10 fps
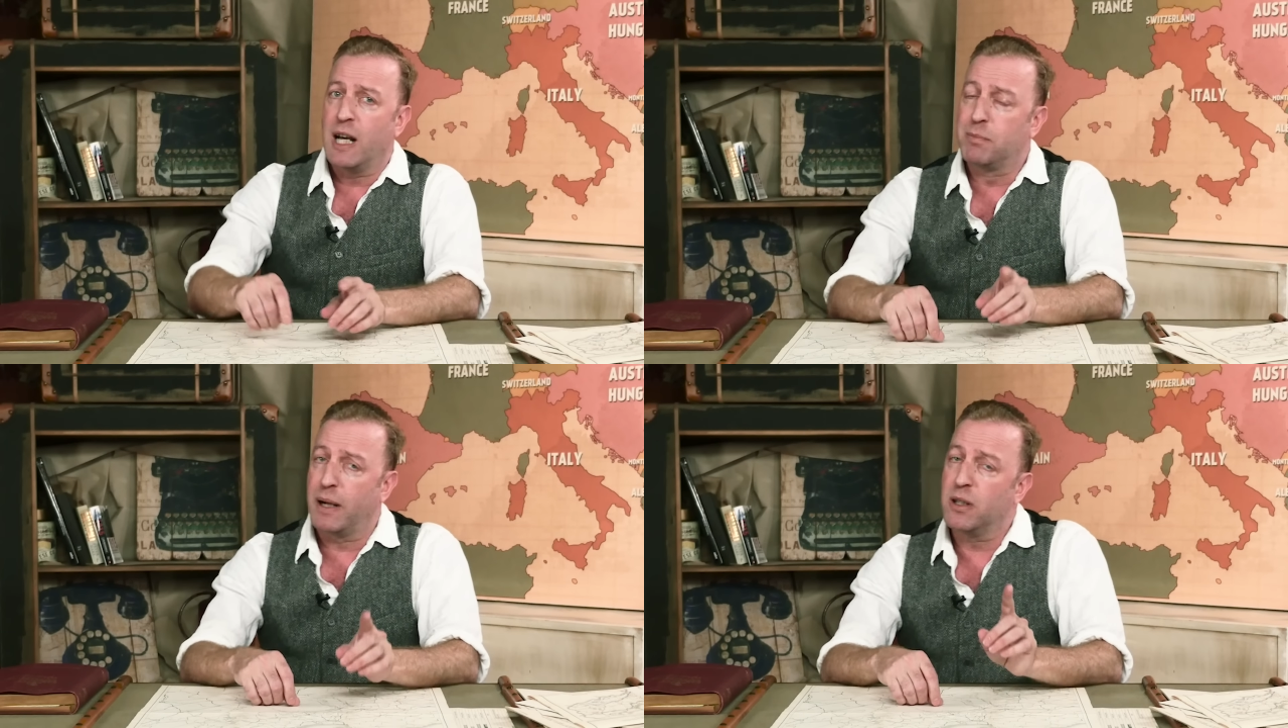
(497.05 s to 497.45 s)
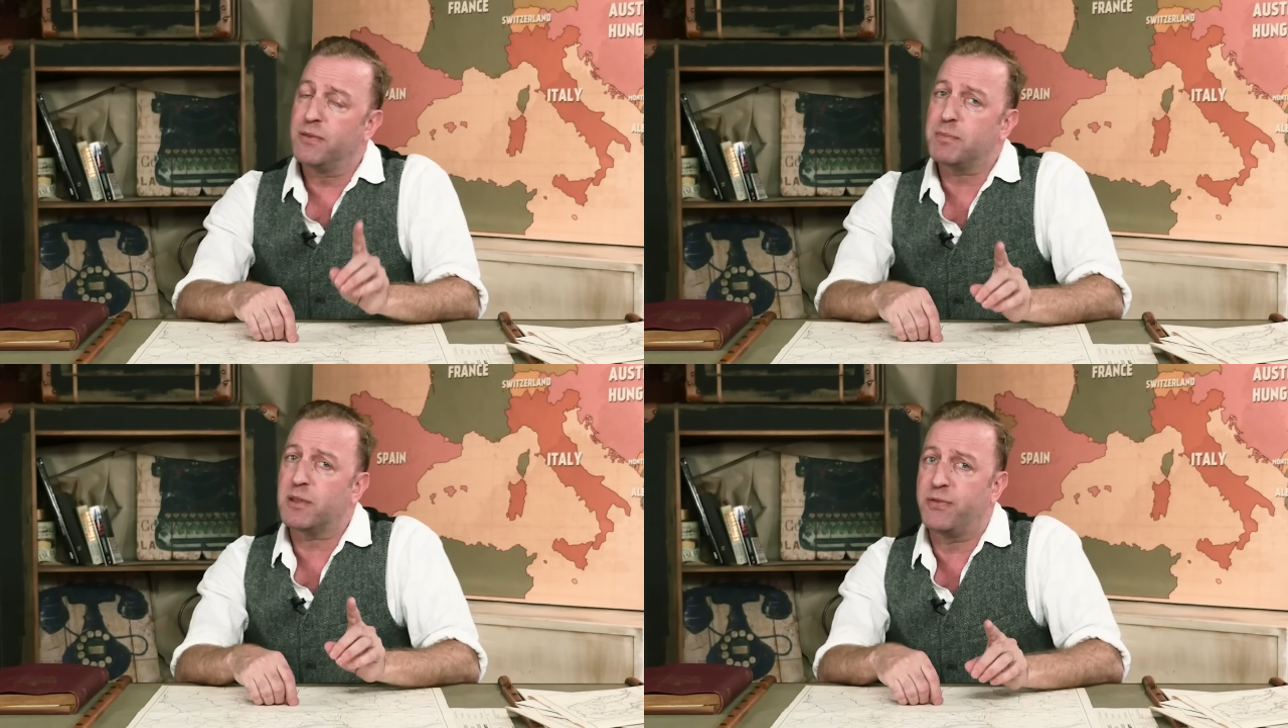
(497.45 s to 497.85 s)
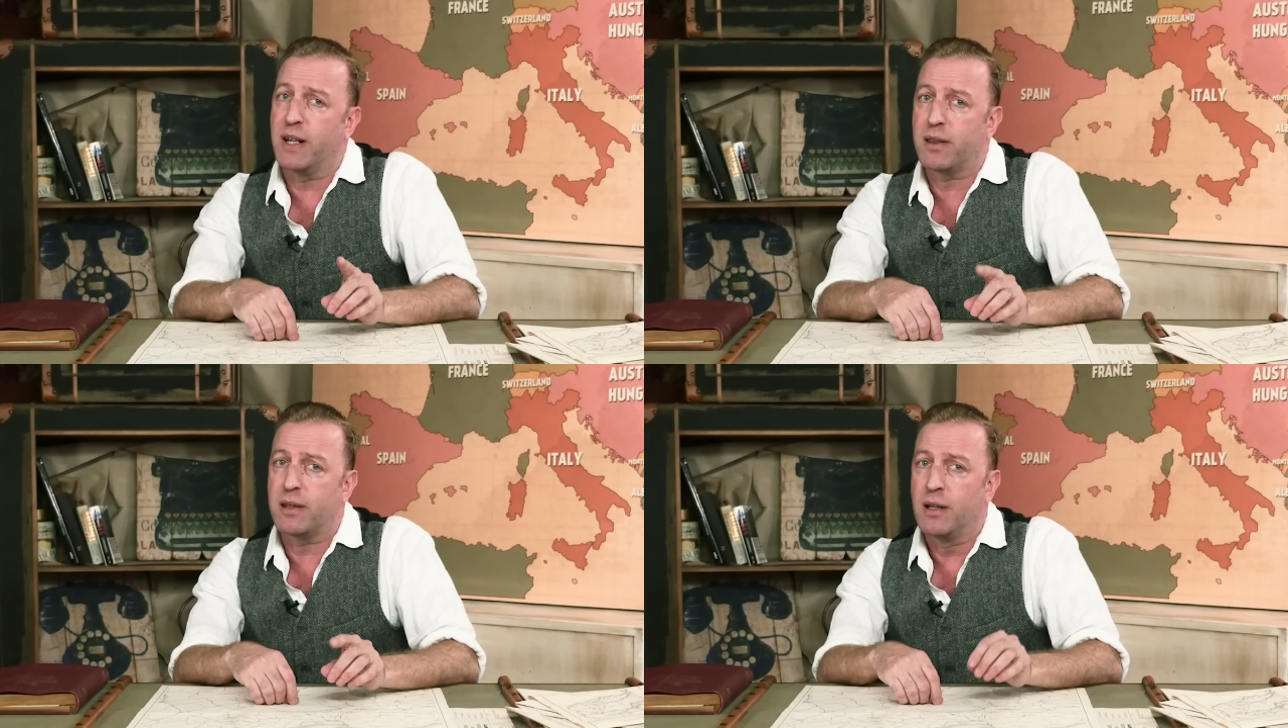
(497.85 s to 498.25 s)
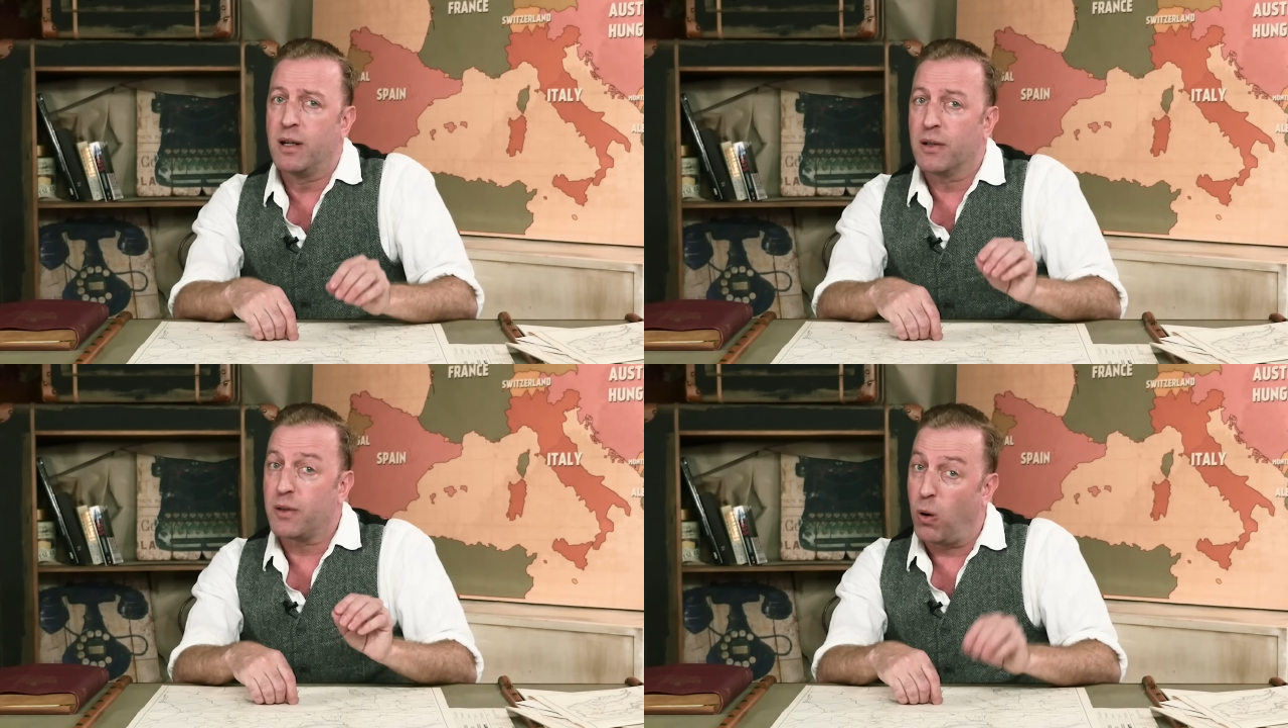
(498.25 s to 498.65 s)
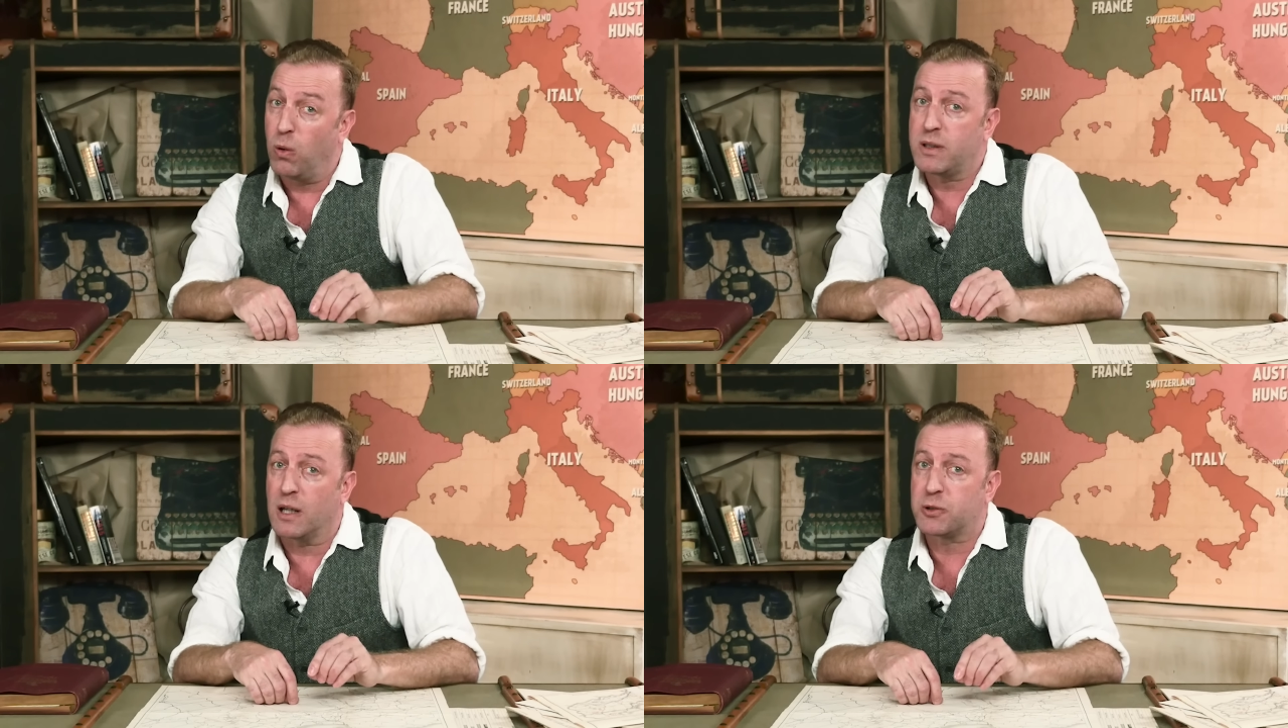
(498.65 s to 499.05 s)
And by November 5th, the
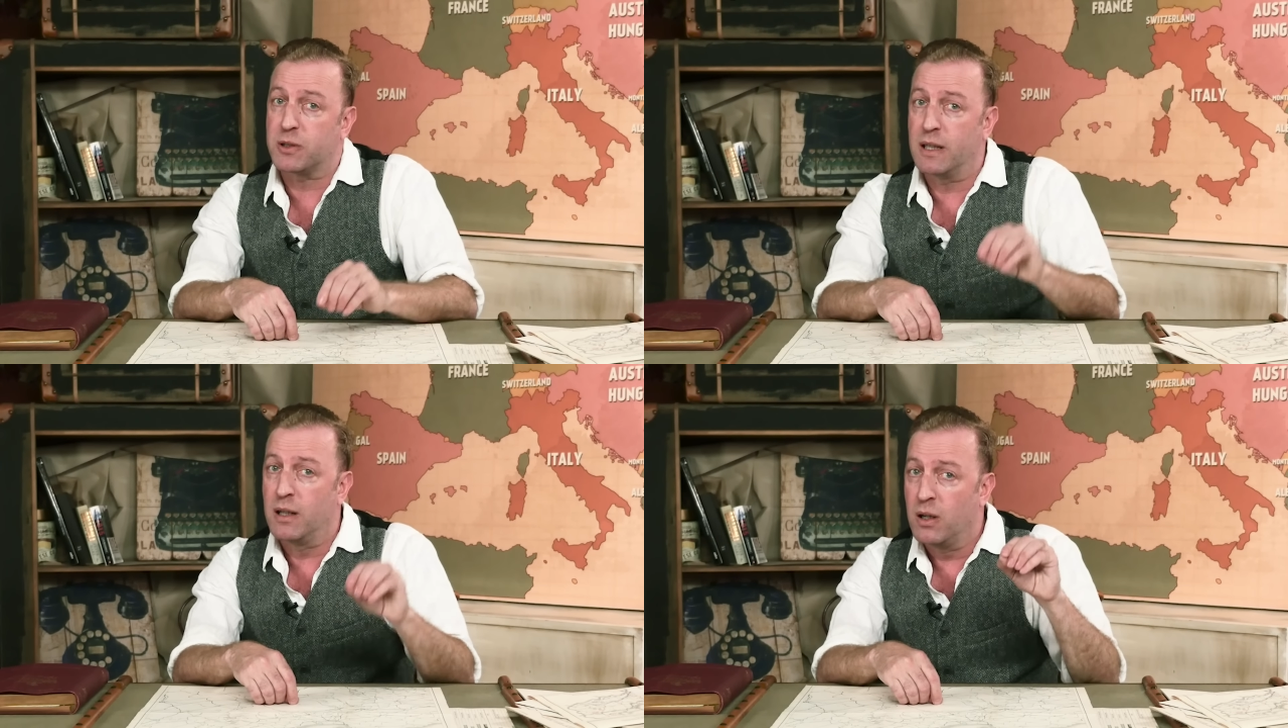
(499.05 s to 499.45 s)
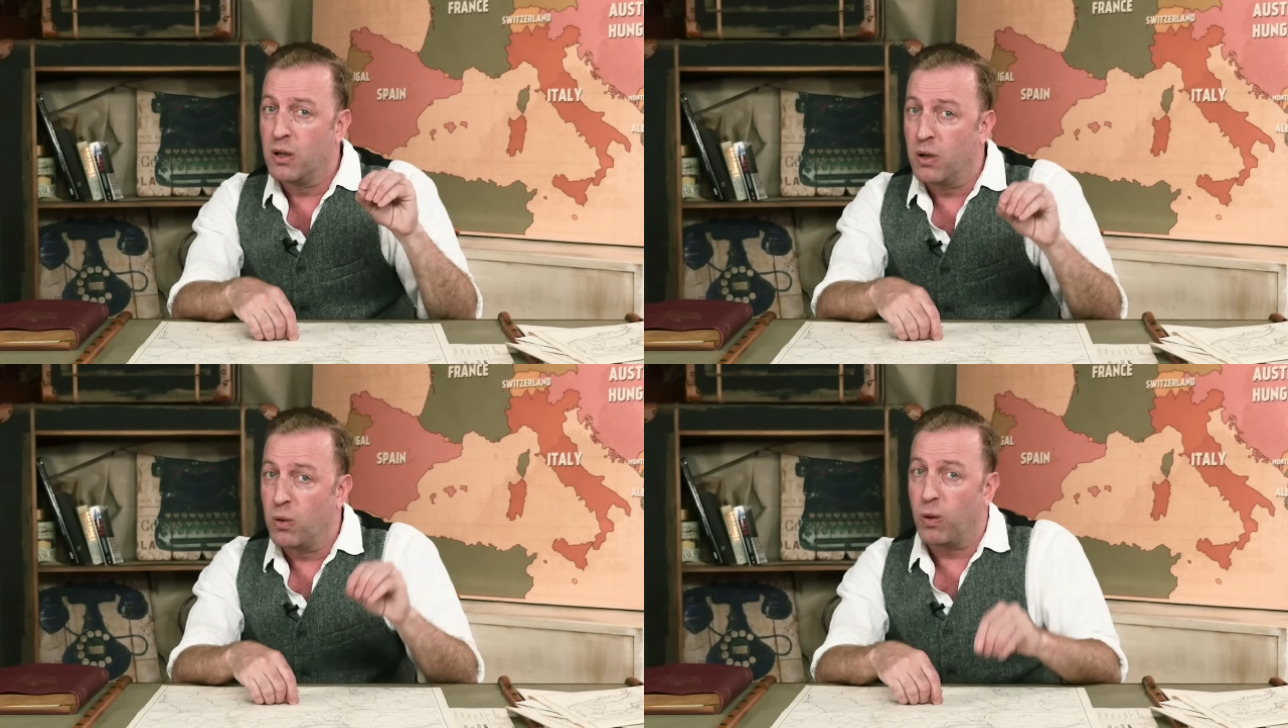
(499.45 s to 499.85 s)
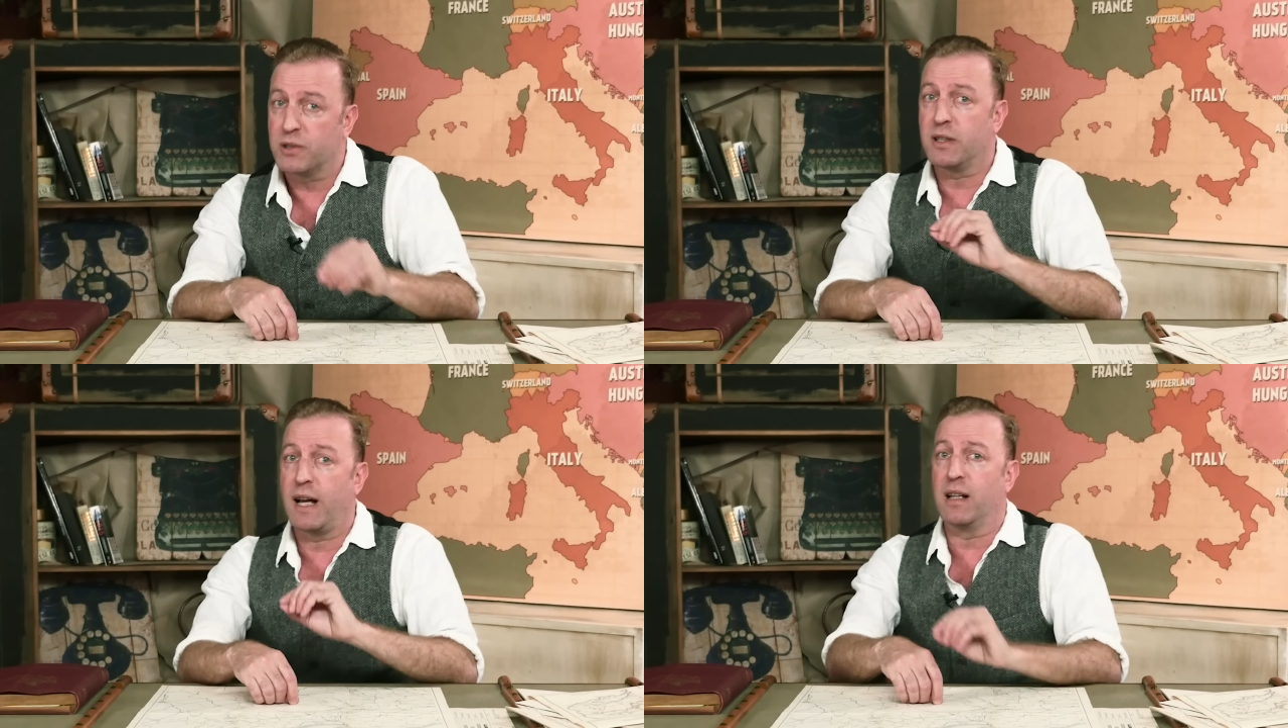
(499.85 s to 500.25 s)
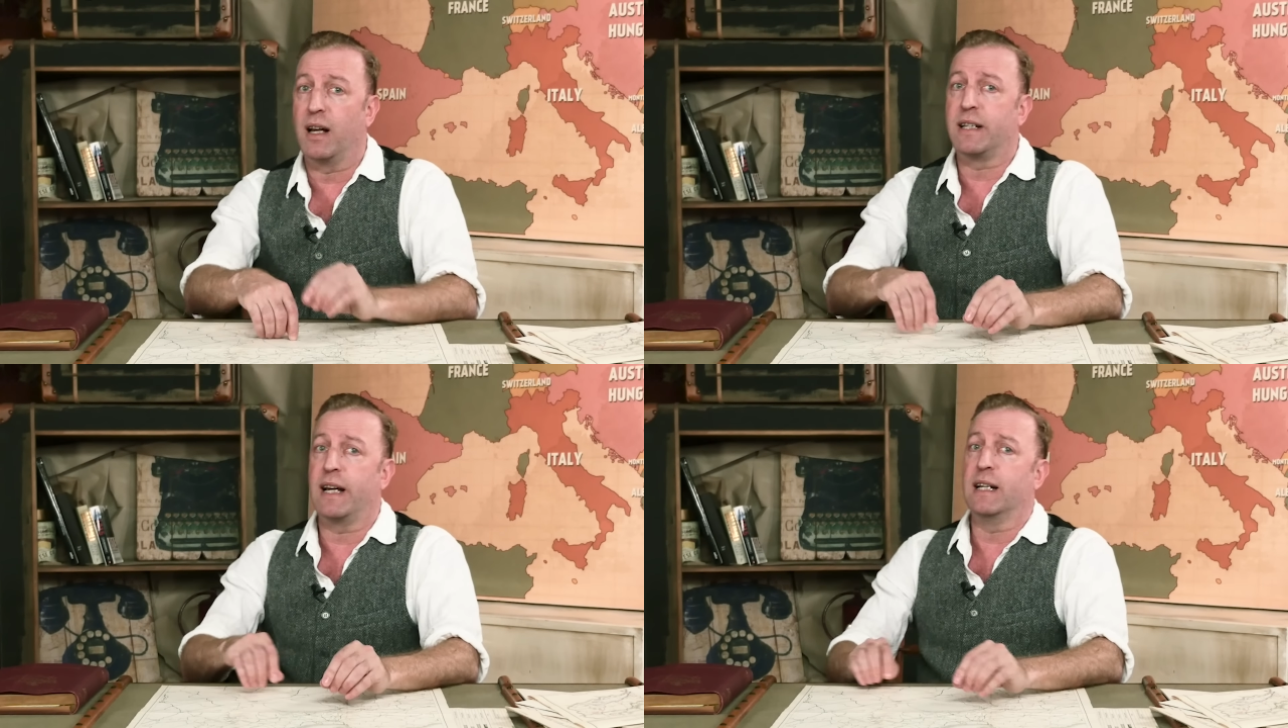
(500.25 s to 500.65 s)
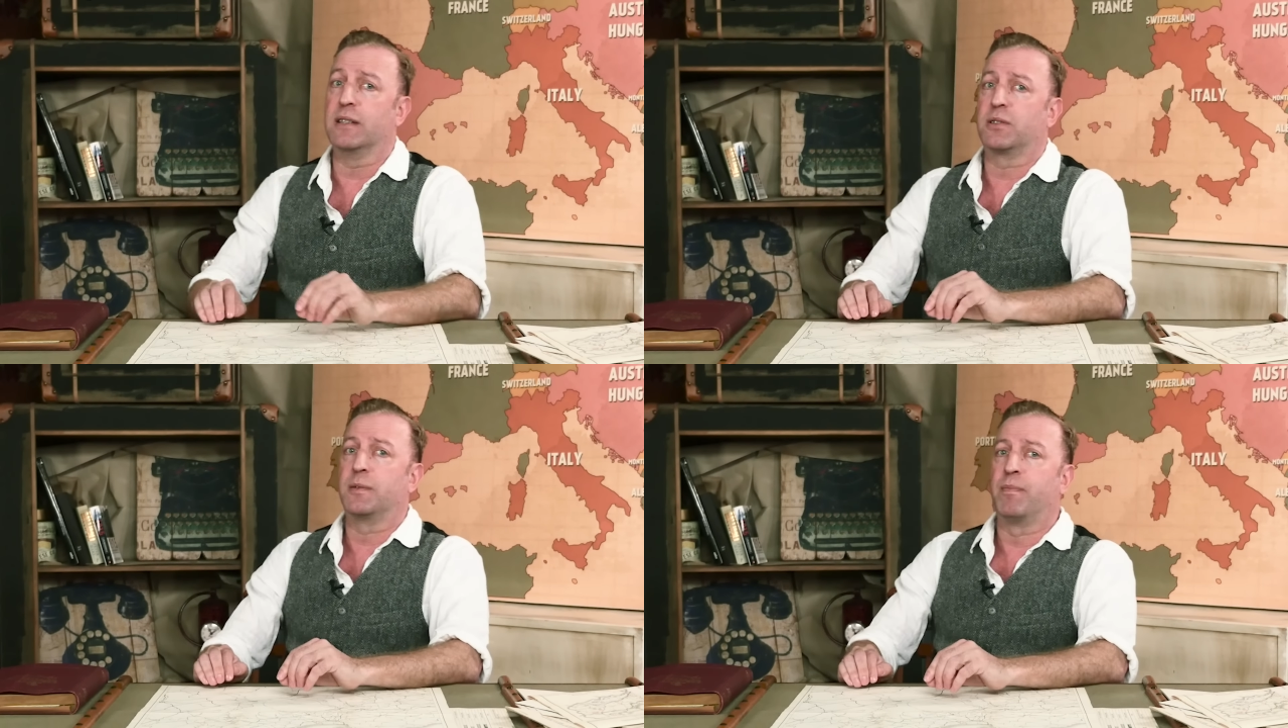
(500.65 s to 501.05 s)
whole country was in Allied
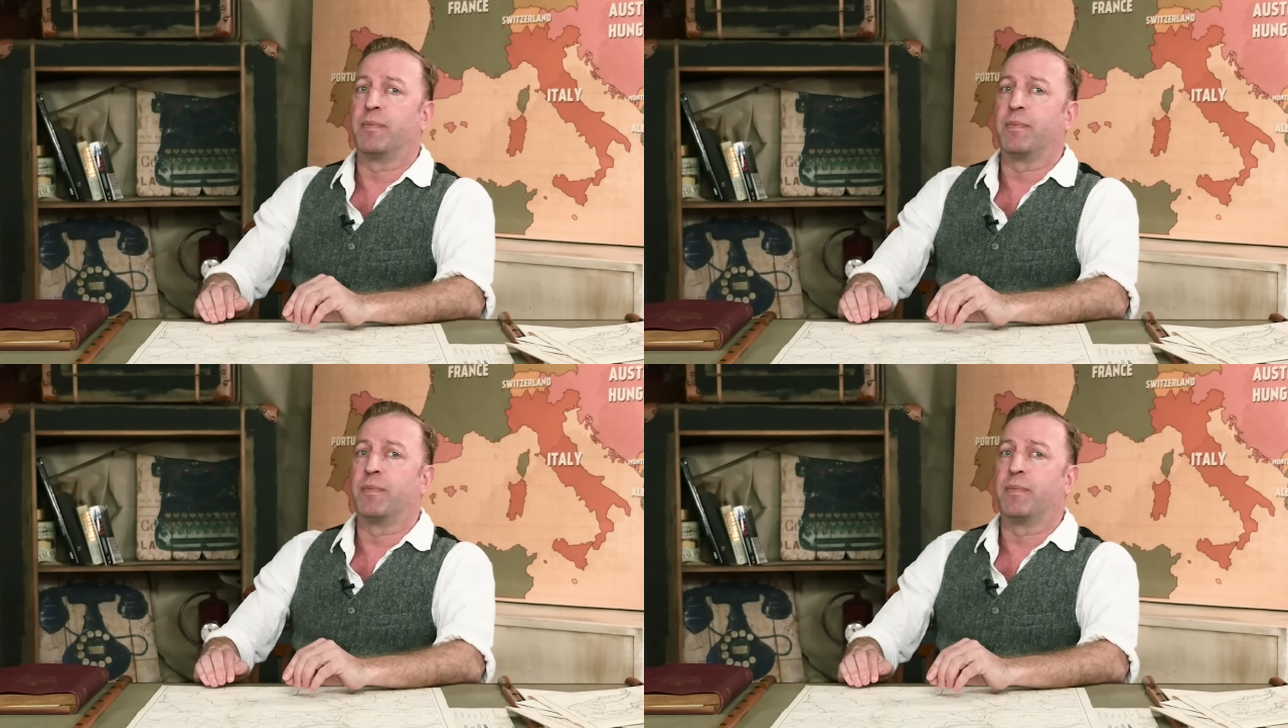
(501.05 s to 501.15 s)
hands.